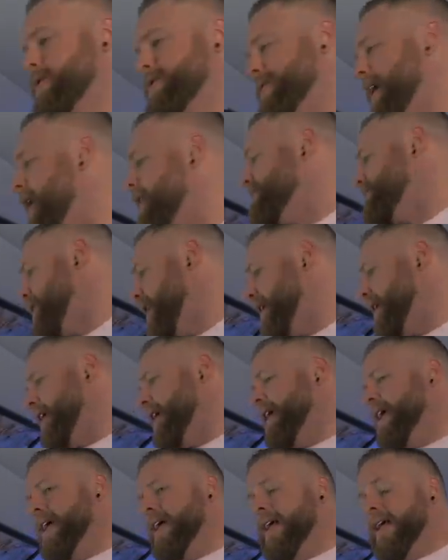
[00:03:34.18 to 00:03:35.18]
it sounds like
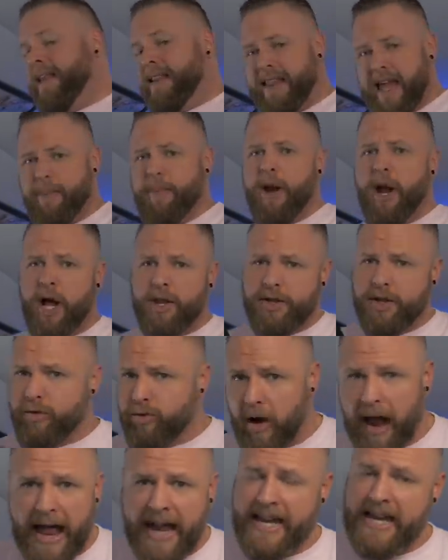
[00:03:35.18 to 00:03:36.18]
they've been on the
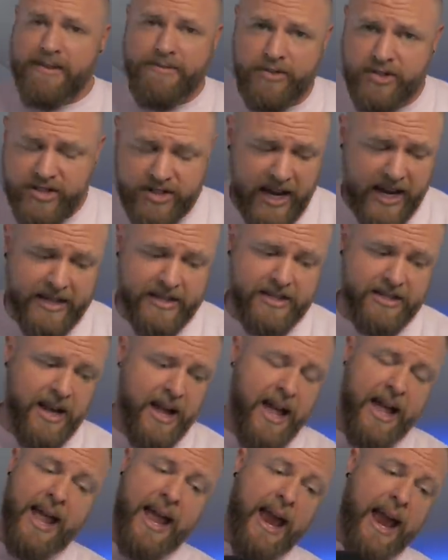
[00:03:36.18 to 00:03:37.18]
grind ever since,
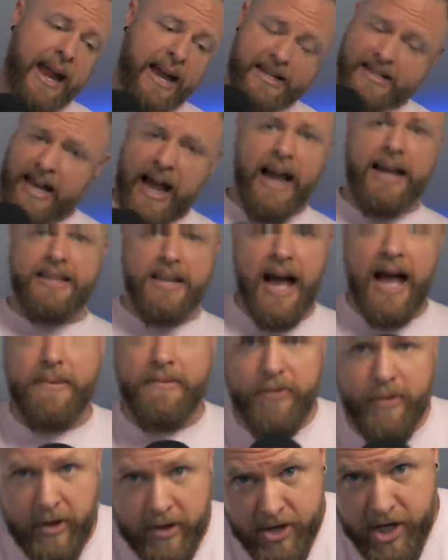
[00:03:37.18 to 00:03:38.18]
and it's high time
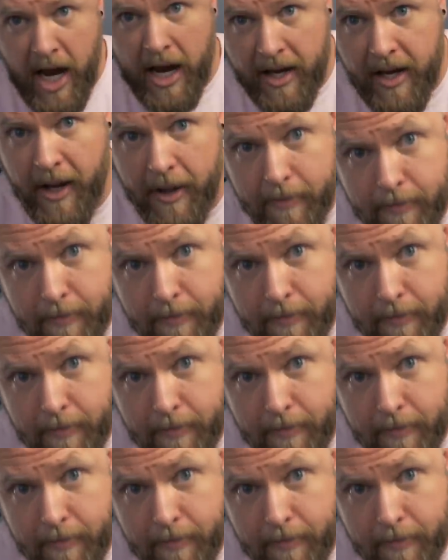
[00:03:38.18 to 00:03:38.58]
for a checkup. In